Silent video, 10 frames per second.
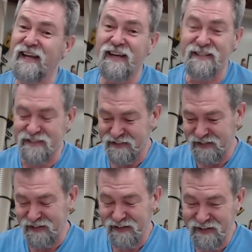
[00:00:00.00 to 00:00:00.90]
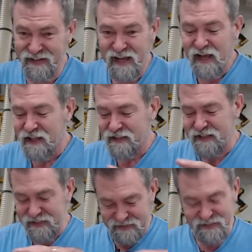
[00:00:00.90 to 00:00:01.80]

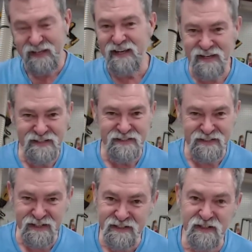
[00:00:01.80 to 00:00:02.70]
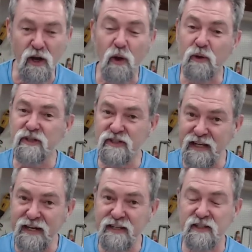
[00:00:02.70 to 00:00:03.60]
This is just to hold it
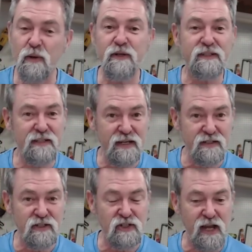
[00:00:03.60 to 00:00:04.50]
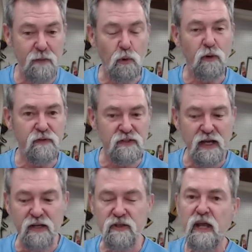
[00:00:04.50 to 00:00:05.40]
steady so it doesn't jam, or if it
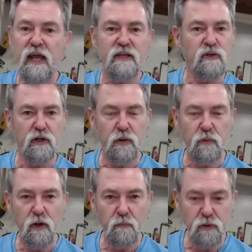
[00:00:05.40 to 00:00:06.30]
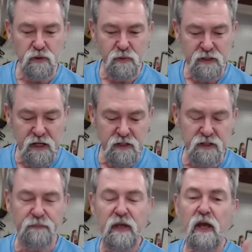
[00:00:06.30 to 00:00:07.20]
does, it's not going to roll and put you in
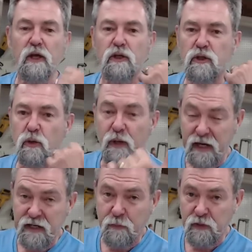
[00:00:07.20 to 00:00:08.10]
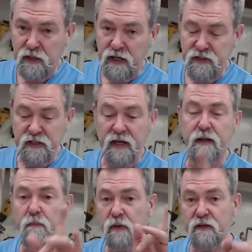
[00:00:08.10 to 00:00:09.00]
danger. You would end up with a nasty
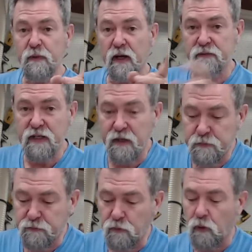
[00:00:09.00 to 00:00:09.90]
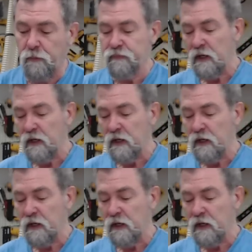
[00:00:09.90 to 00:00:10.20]
cut. And believe me, I've done it before.